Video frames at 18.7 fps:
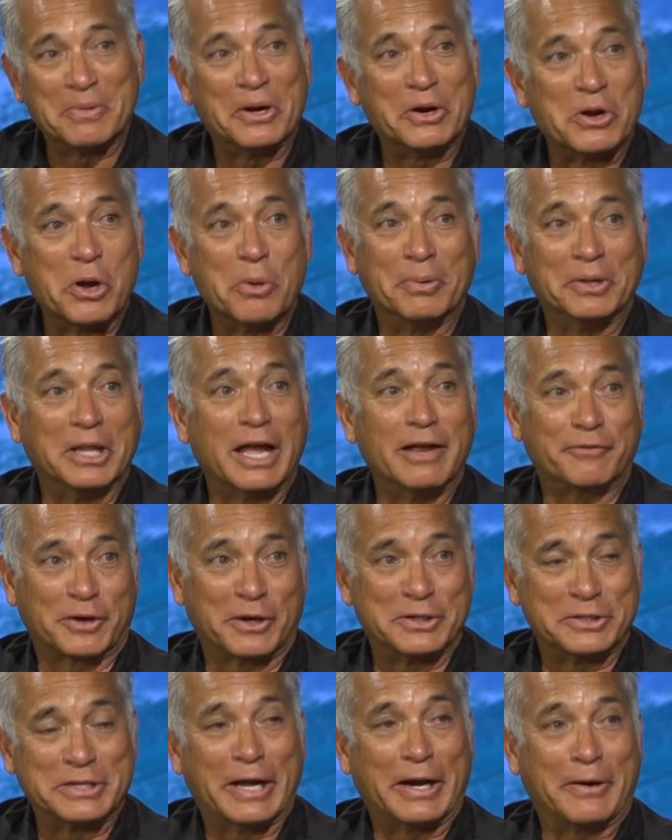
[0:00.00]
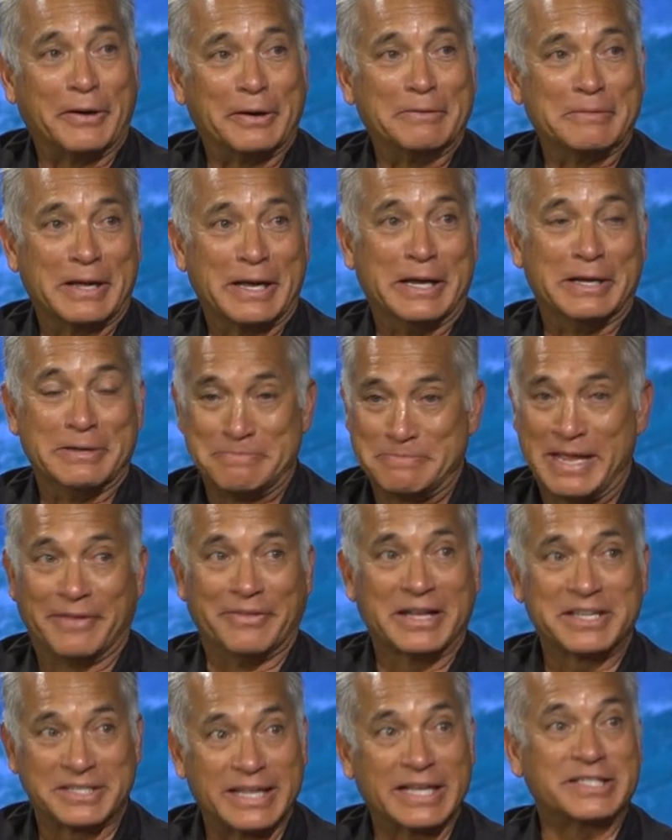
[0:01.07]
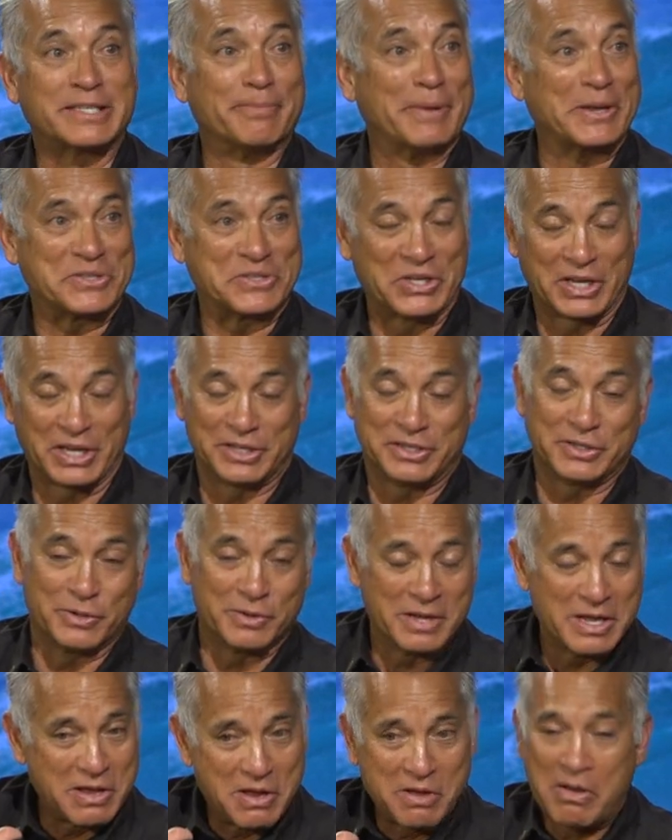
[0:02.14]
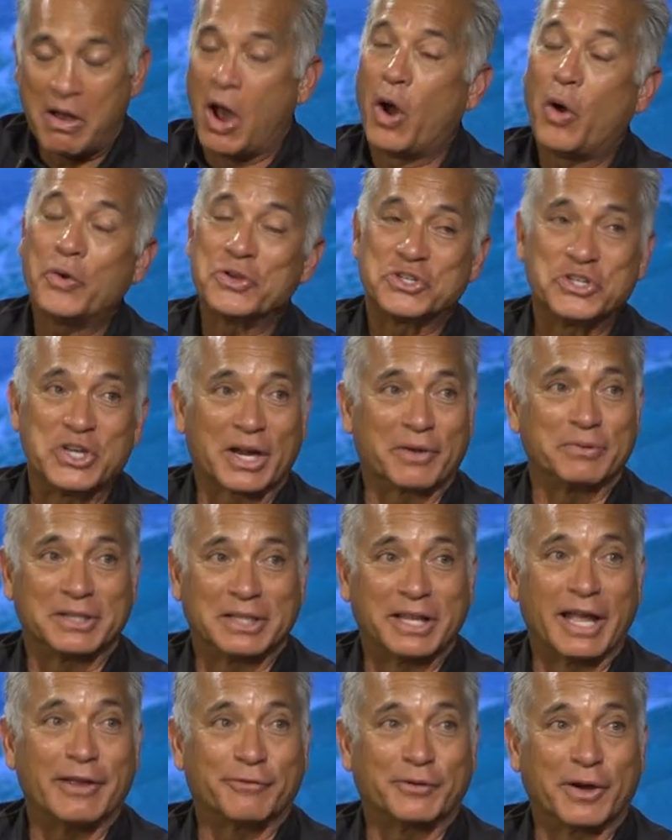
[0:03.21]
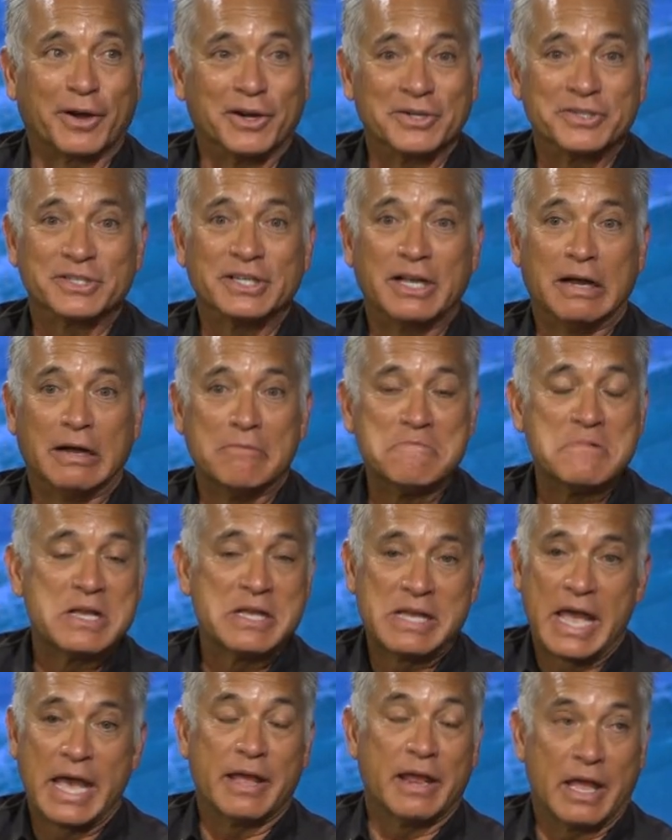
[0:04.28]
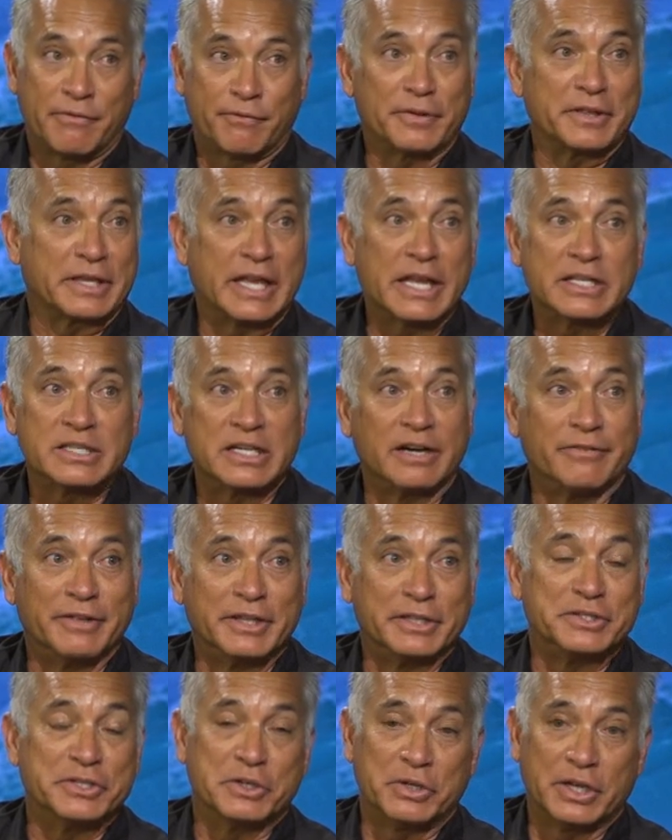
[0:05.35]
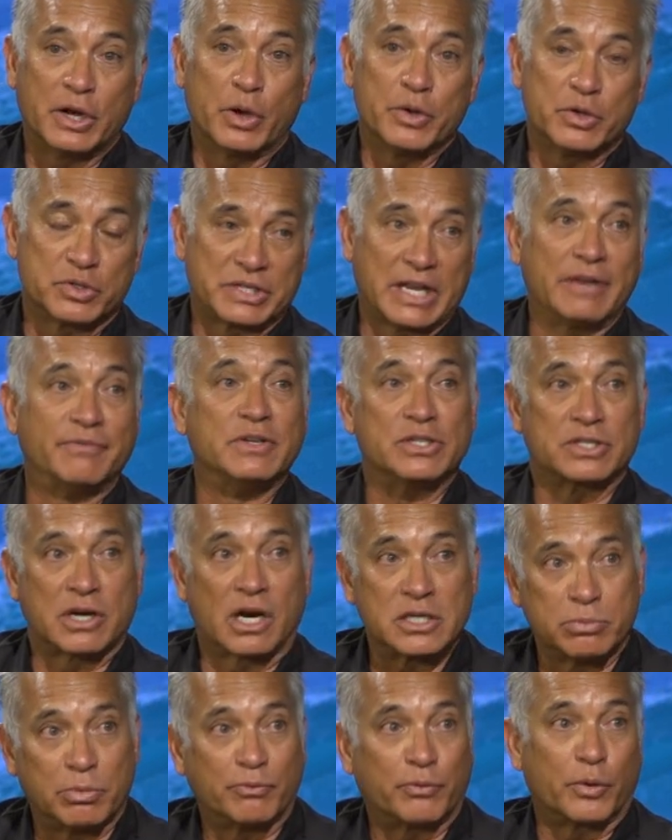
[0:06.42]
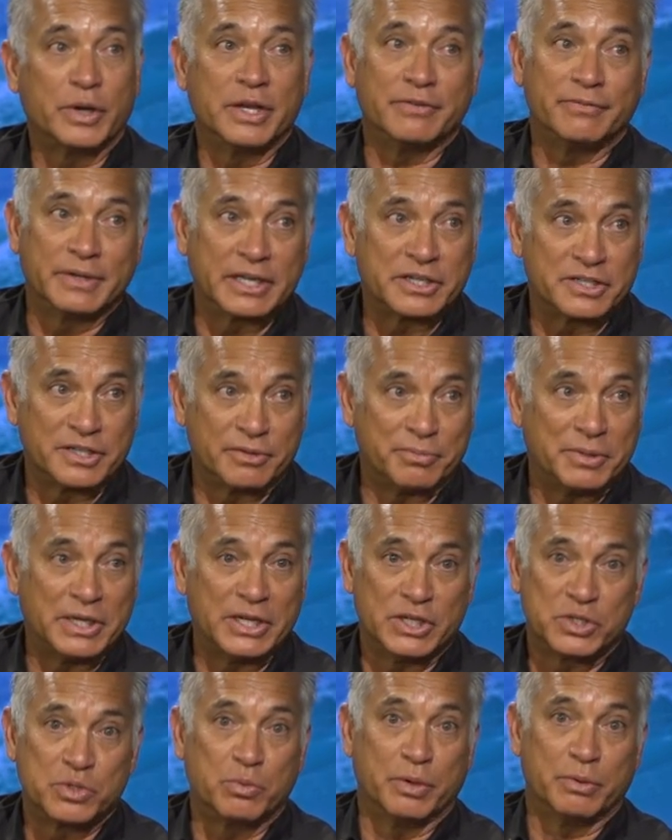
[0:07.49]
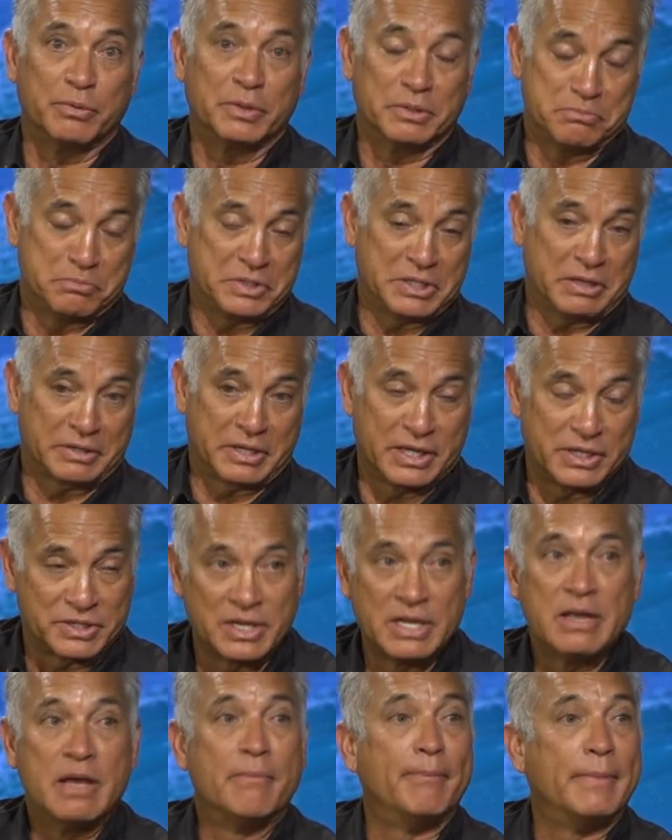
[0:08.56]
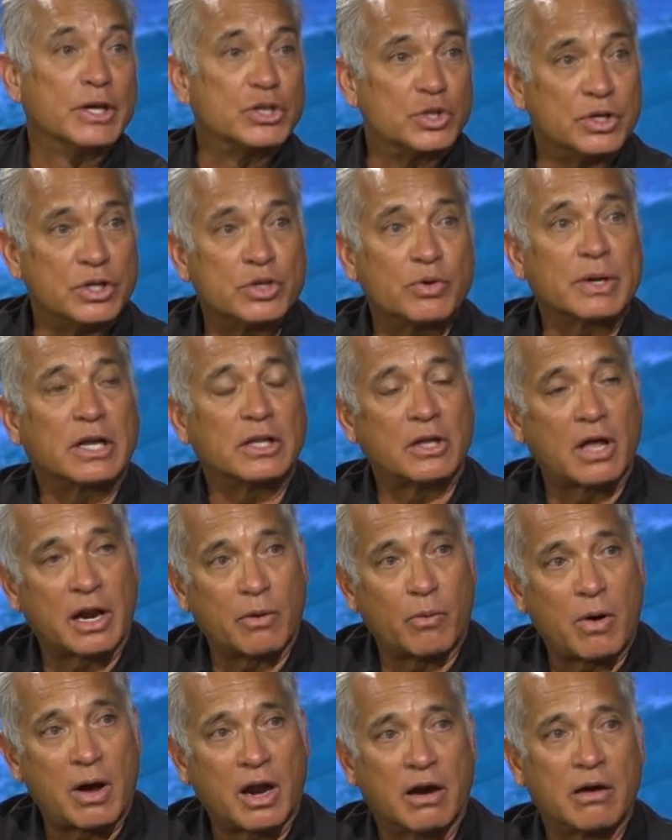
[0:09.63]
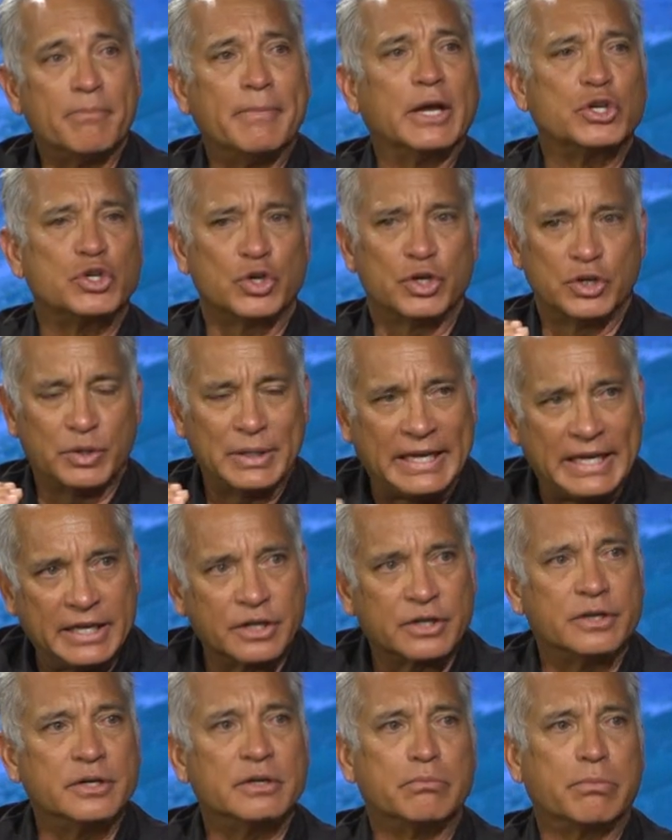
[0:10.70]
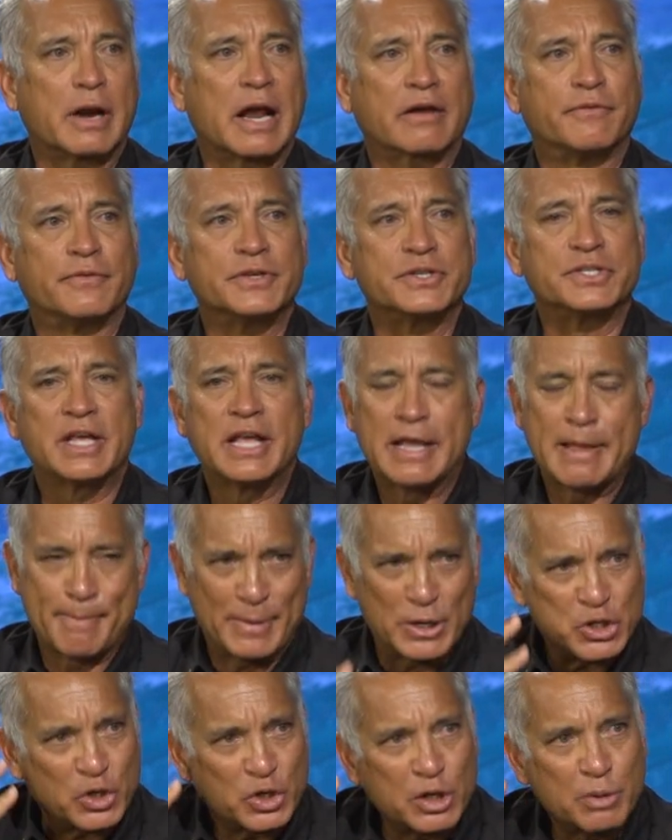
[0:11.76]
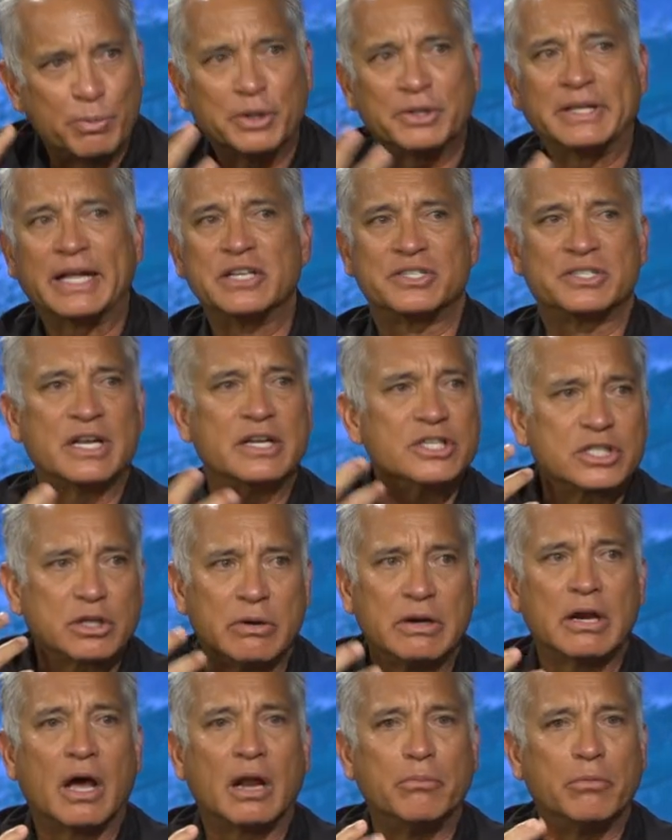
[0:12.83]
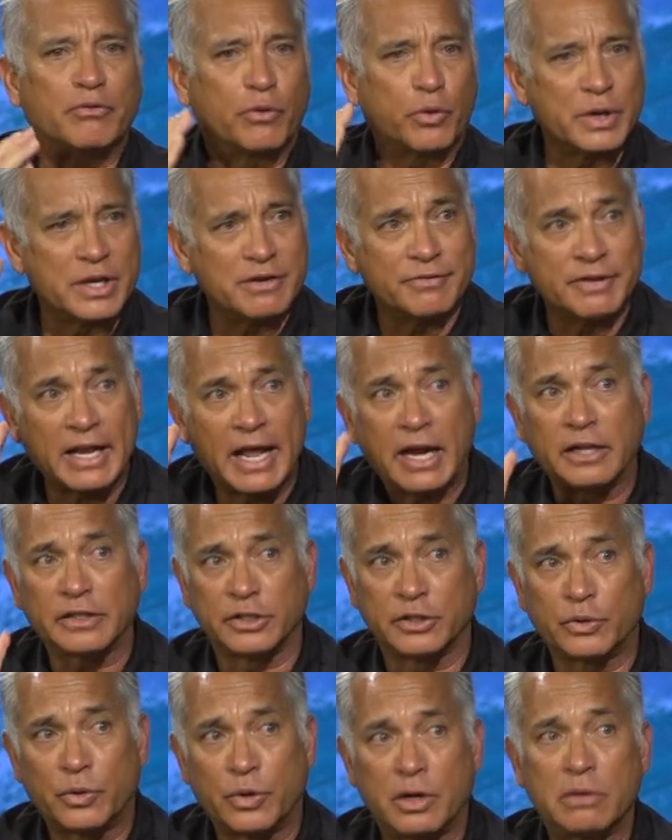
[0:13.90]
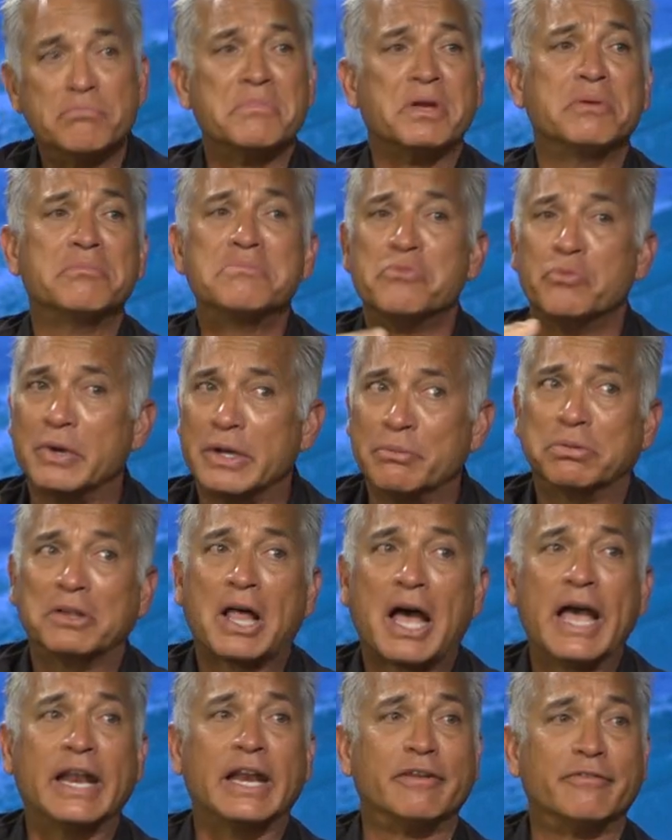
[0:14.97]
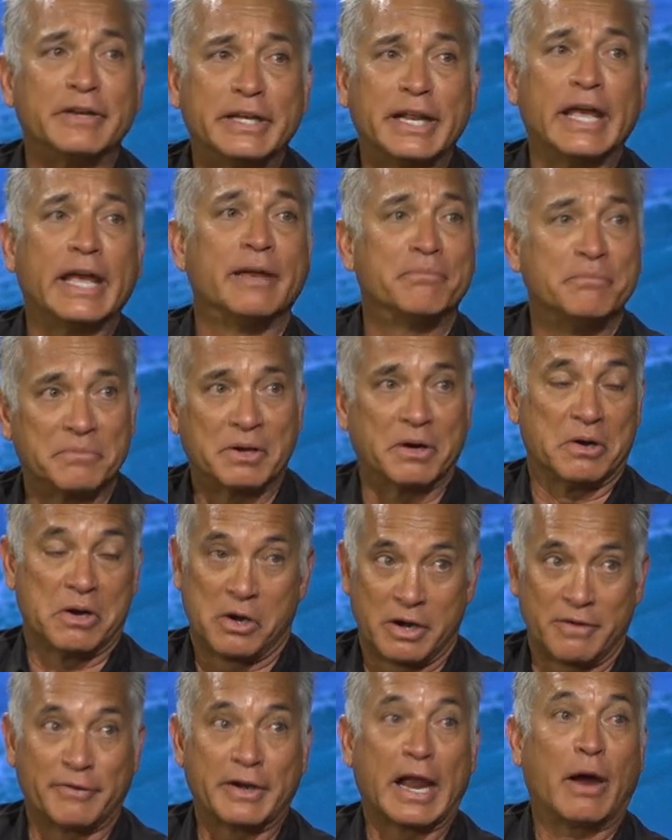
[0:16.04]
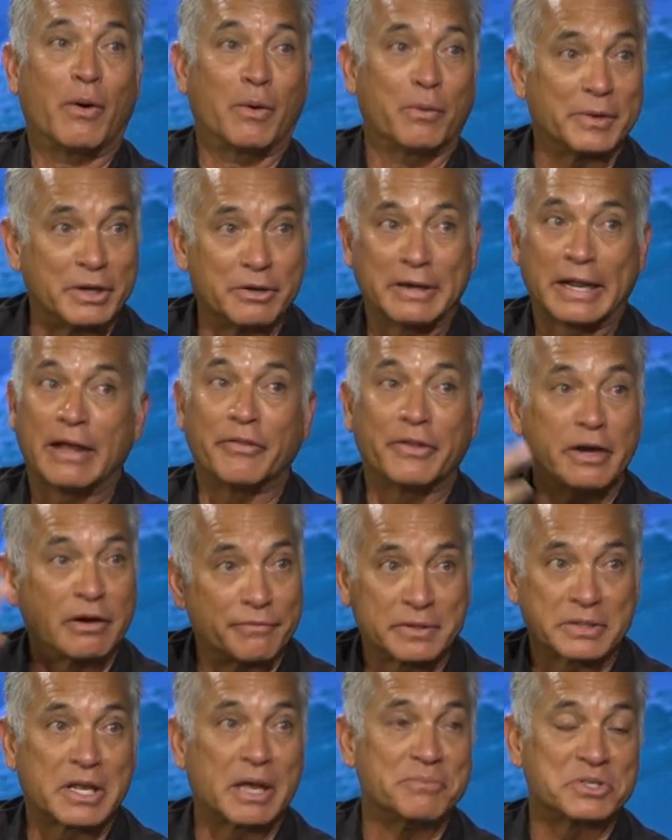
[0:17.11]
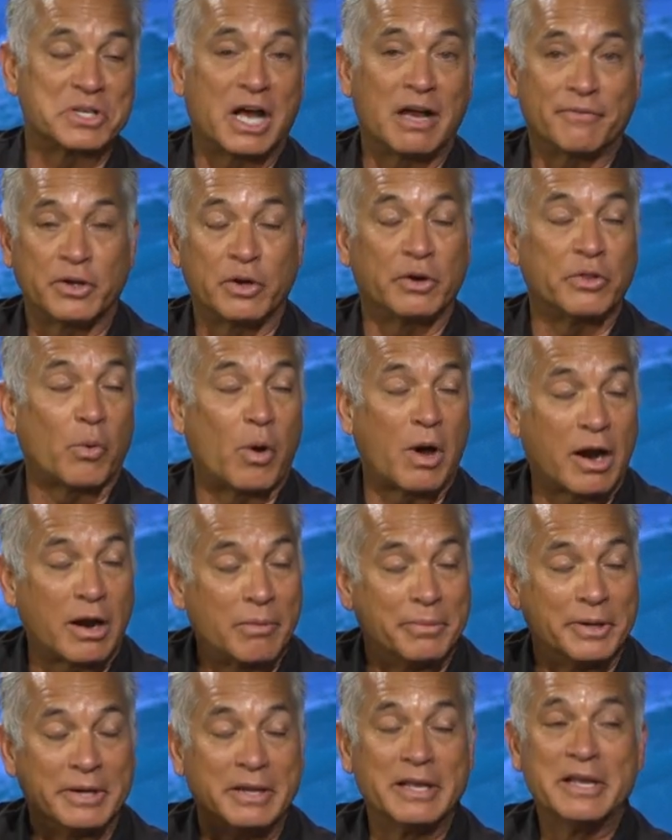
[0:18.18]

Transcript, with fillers: near an open lifeguard tower. Uh, yeah, that's that's the best thing you do. Always check with the lifeguards. Um, and, and for the kids and everything too, you know, your safety starts before you even get to the beach. We really tell kids, make sure you drink a lot of water, make sure you eat a good breakfast, make sure you put that sunscreen on before you even head out the door, reapply it every day or, or every hour when you're down there if it comes off and you're in the water. But